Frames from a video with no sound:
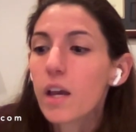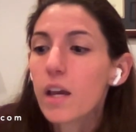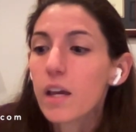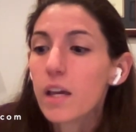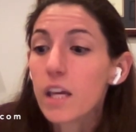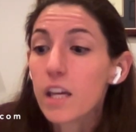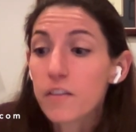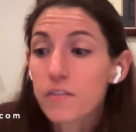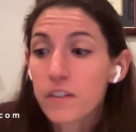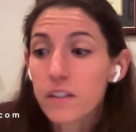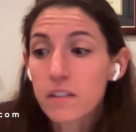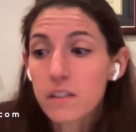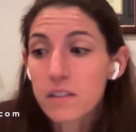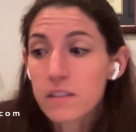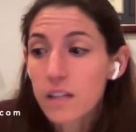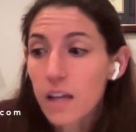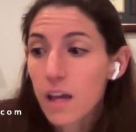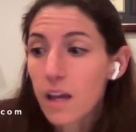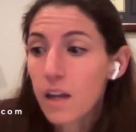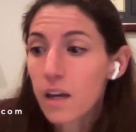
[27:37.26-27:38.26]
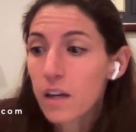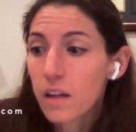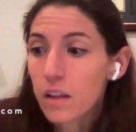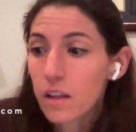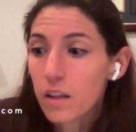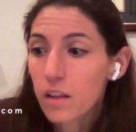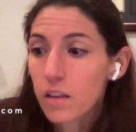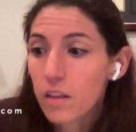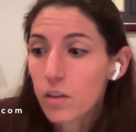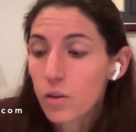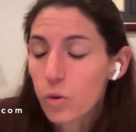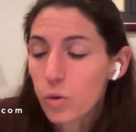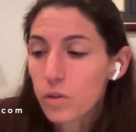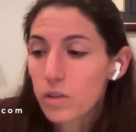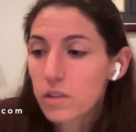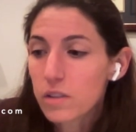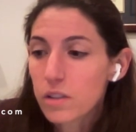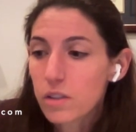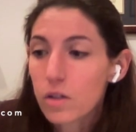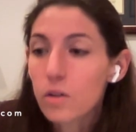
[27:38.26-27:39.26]
If instead the court
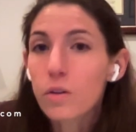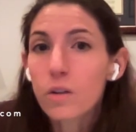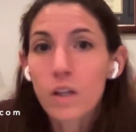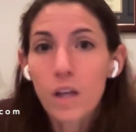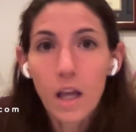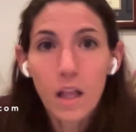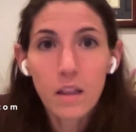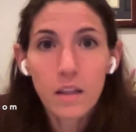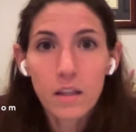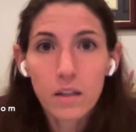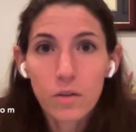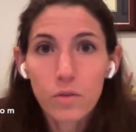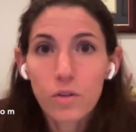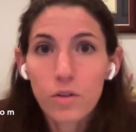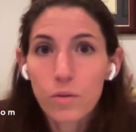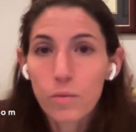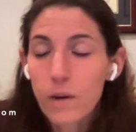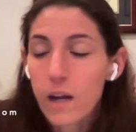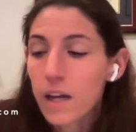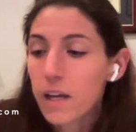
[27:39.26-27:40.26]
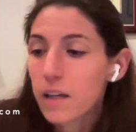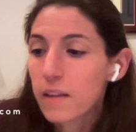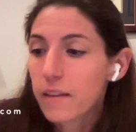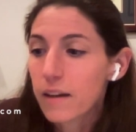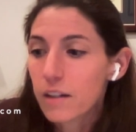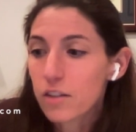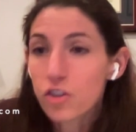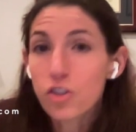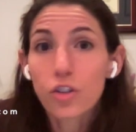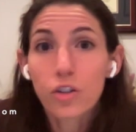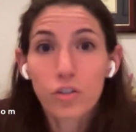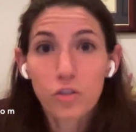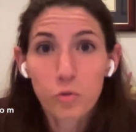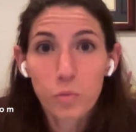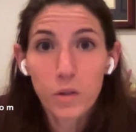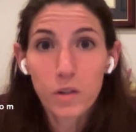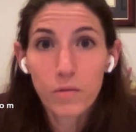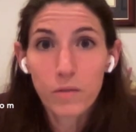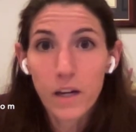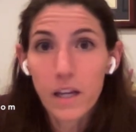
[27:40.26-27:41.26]
says, oh yeah, Leo, you're right, that should have
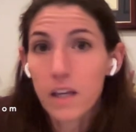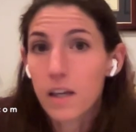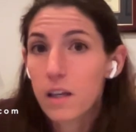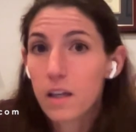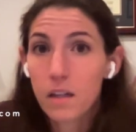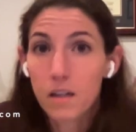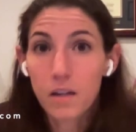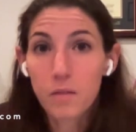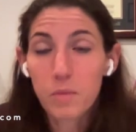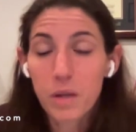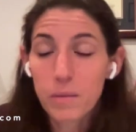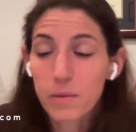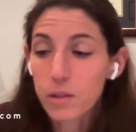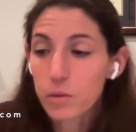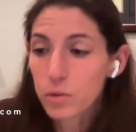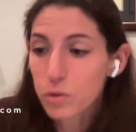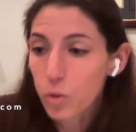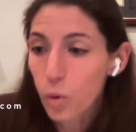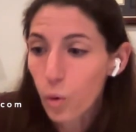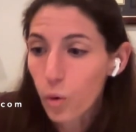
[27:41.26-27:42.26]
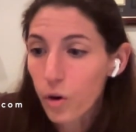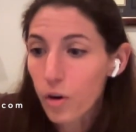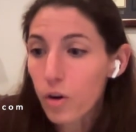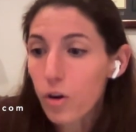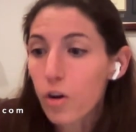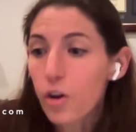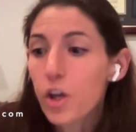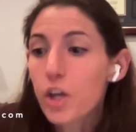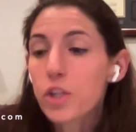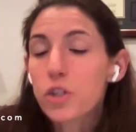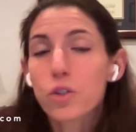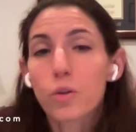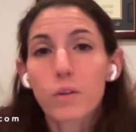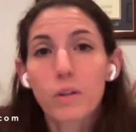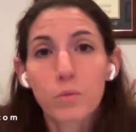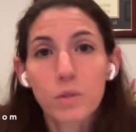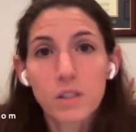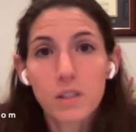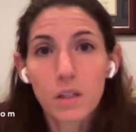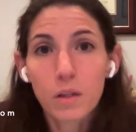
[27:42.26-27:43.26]
been written and maybe it was oral, so it
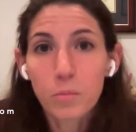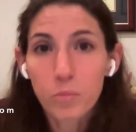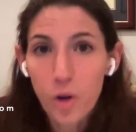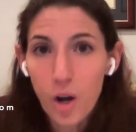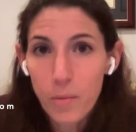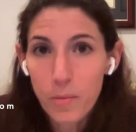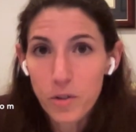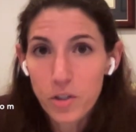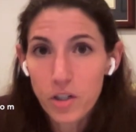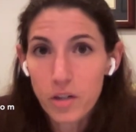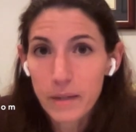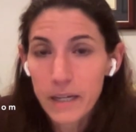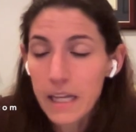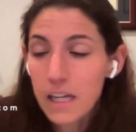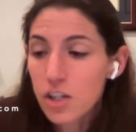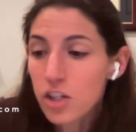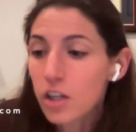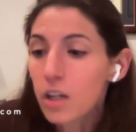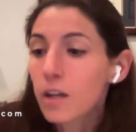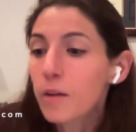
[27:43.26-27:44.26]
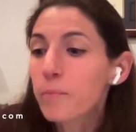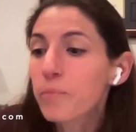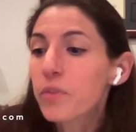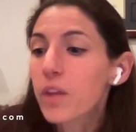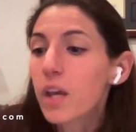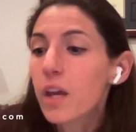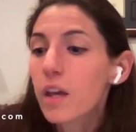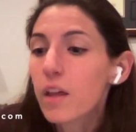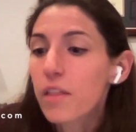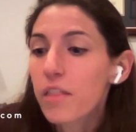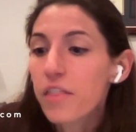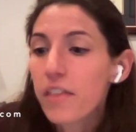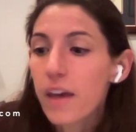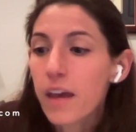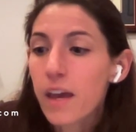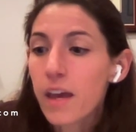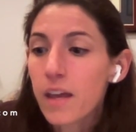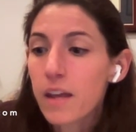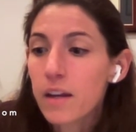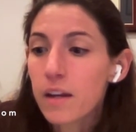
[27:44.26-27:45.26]
was improper termination,
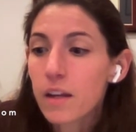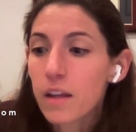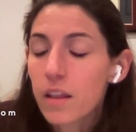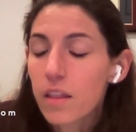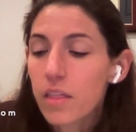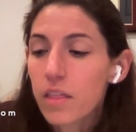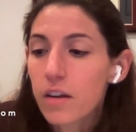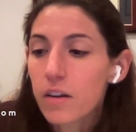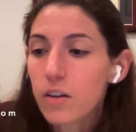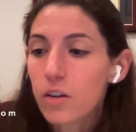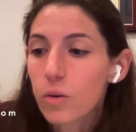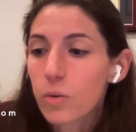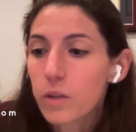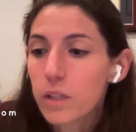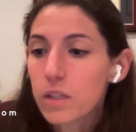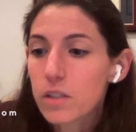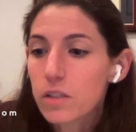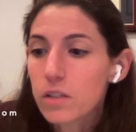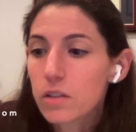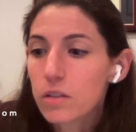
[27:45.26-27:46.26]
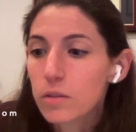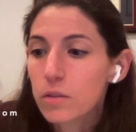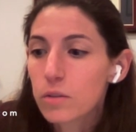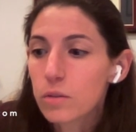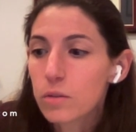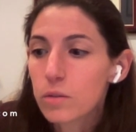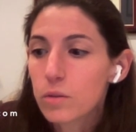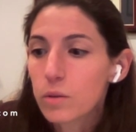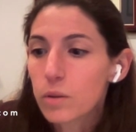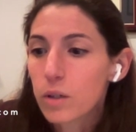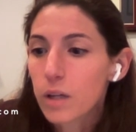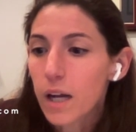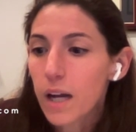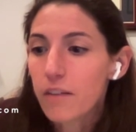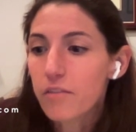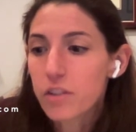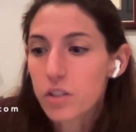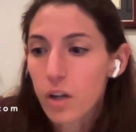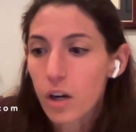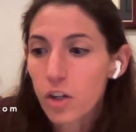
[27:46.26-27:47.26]
then they're going to have
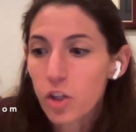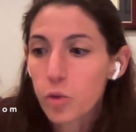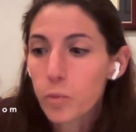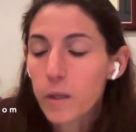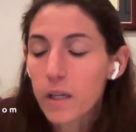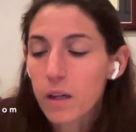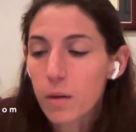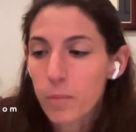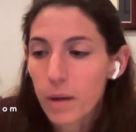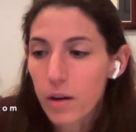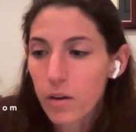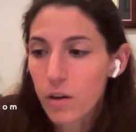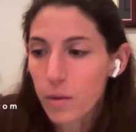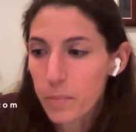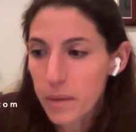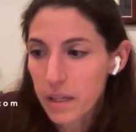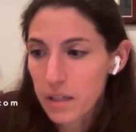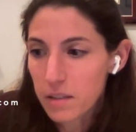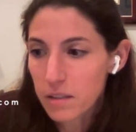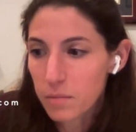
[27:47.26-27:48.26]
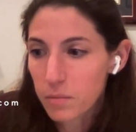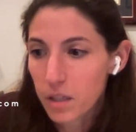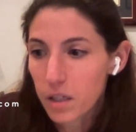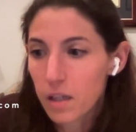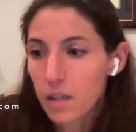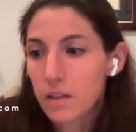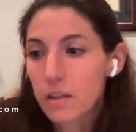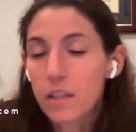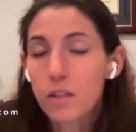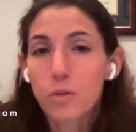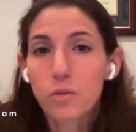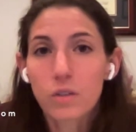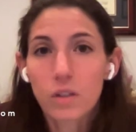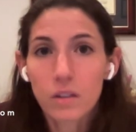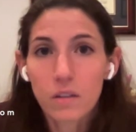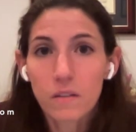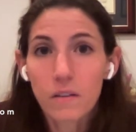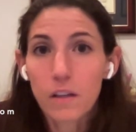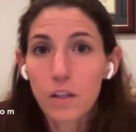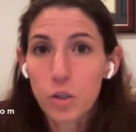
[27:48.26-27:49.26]
this argument about abandonment. And Leo's going
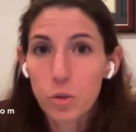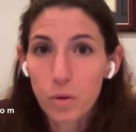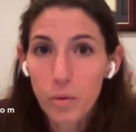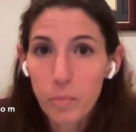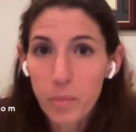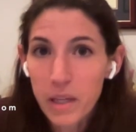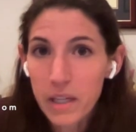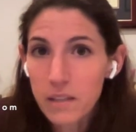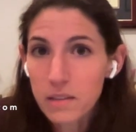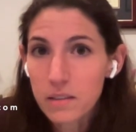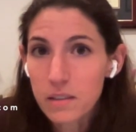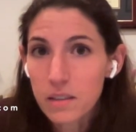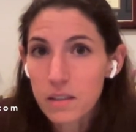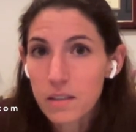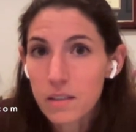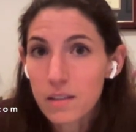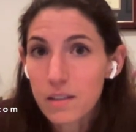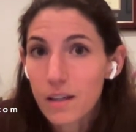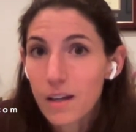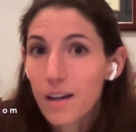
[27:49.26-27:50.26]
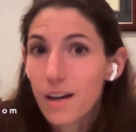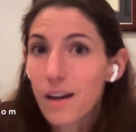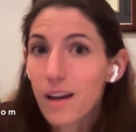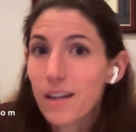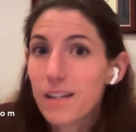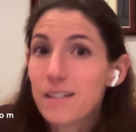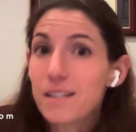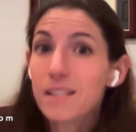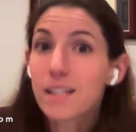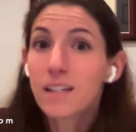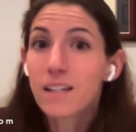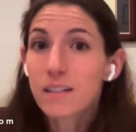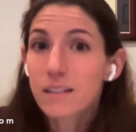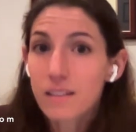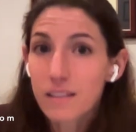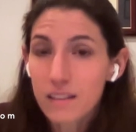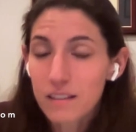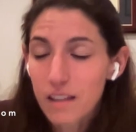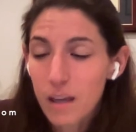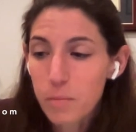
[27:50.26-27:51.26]
to say, you abandoned, I didn't
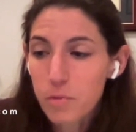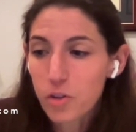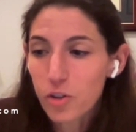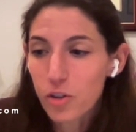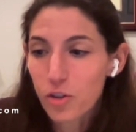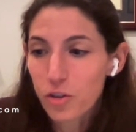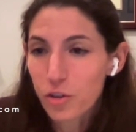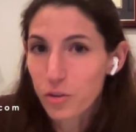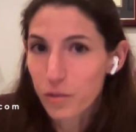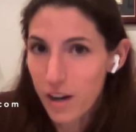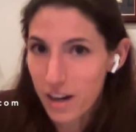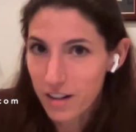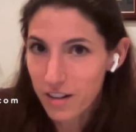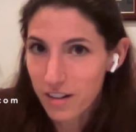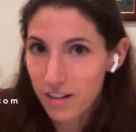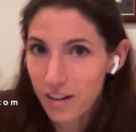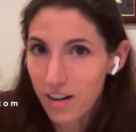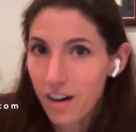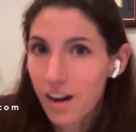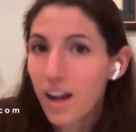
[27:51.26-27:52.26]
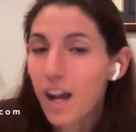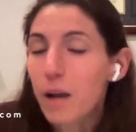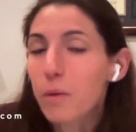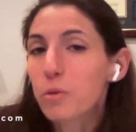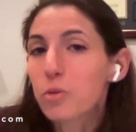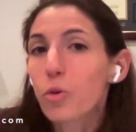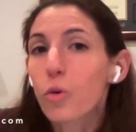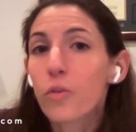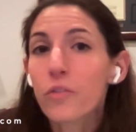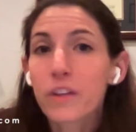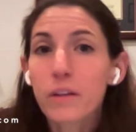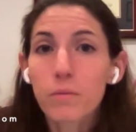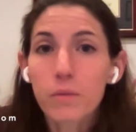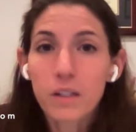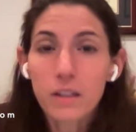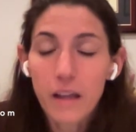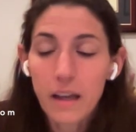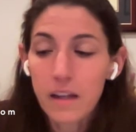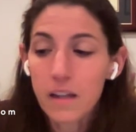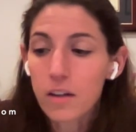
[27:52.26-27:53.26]
accept your surrender, I was only
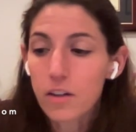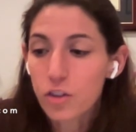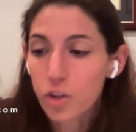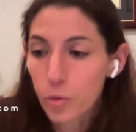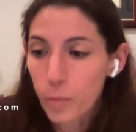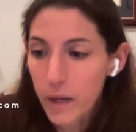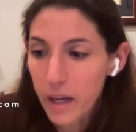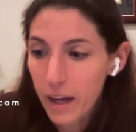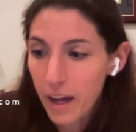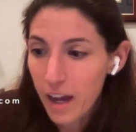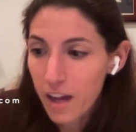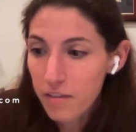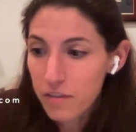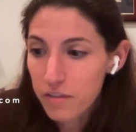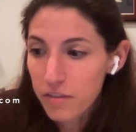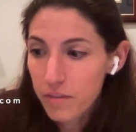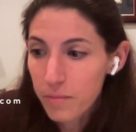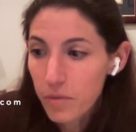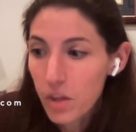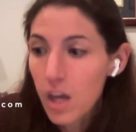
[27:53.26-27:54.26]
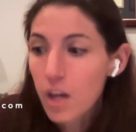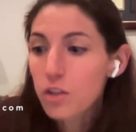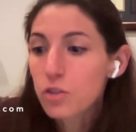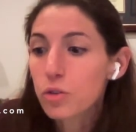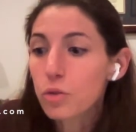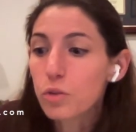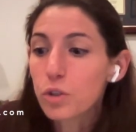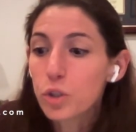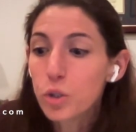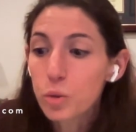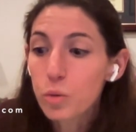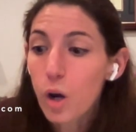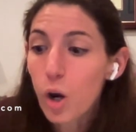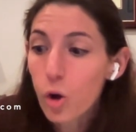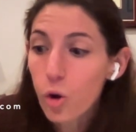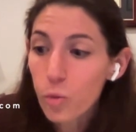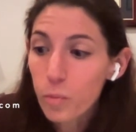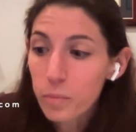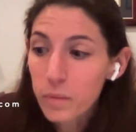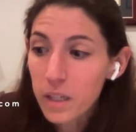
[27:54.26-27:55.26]
reletting on your behalf, so you
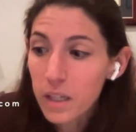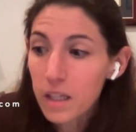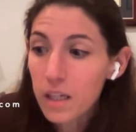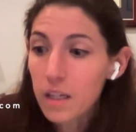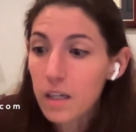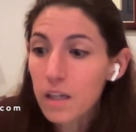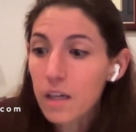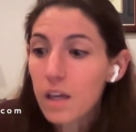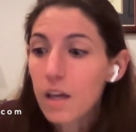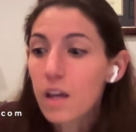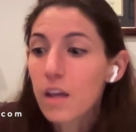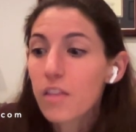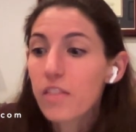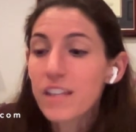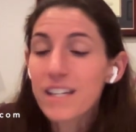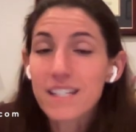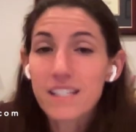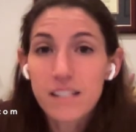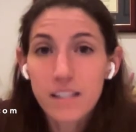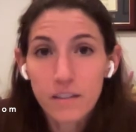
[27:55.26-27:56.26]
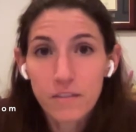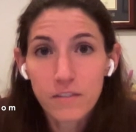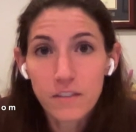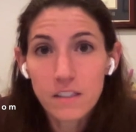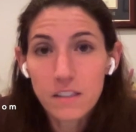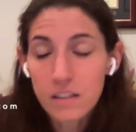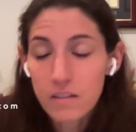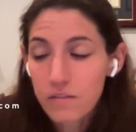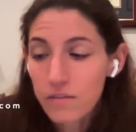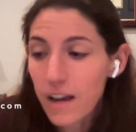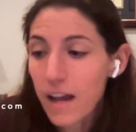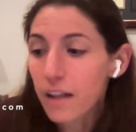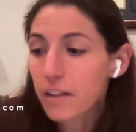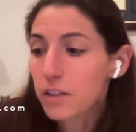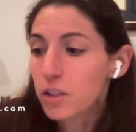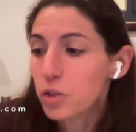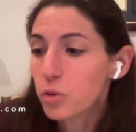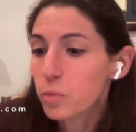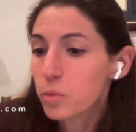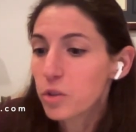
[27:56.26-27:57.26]
owe me the difference in
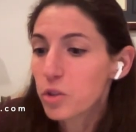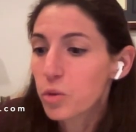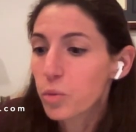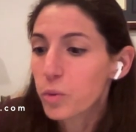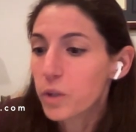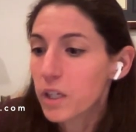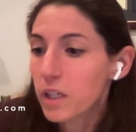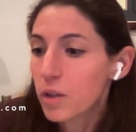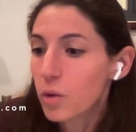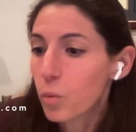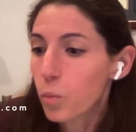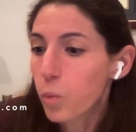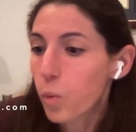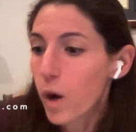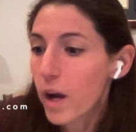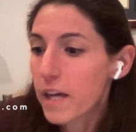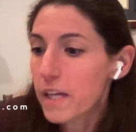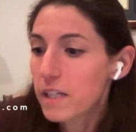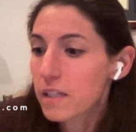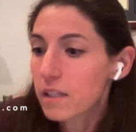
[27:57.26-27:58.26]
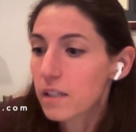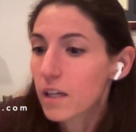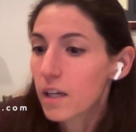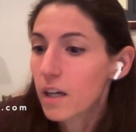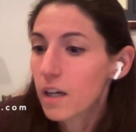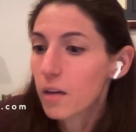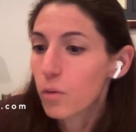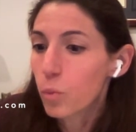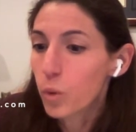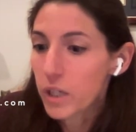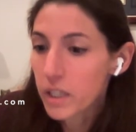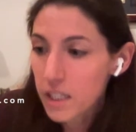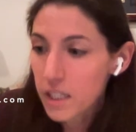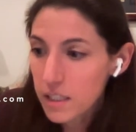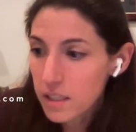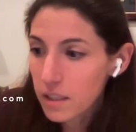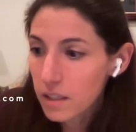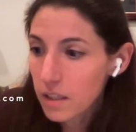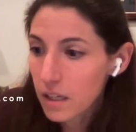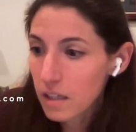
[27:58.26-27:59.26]
value between what
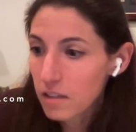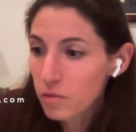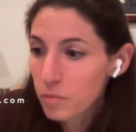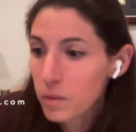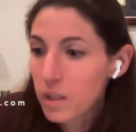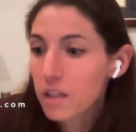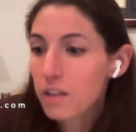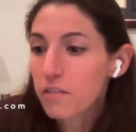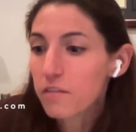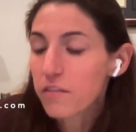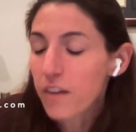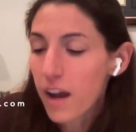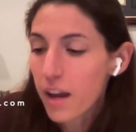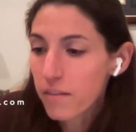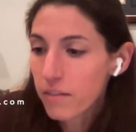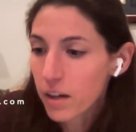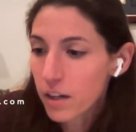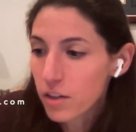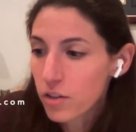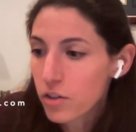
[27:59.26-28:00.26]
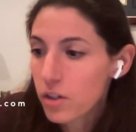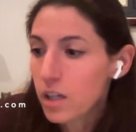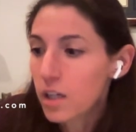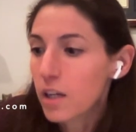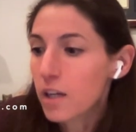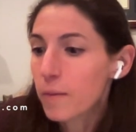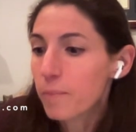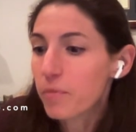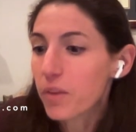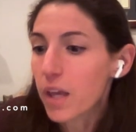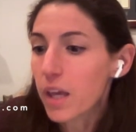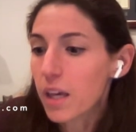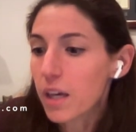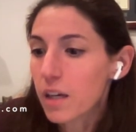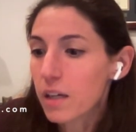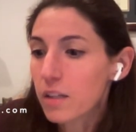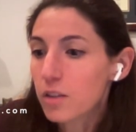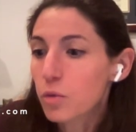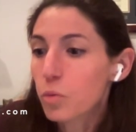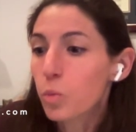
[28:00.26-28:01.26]
Juanita gave me, the 500,
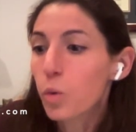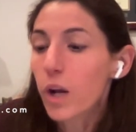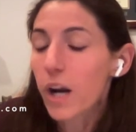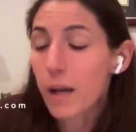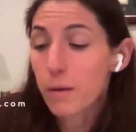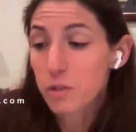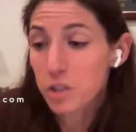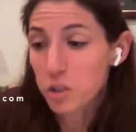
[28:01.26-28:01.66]
and what I was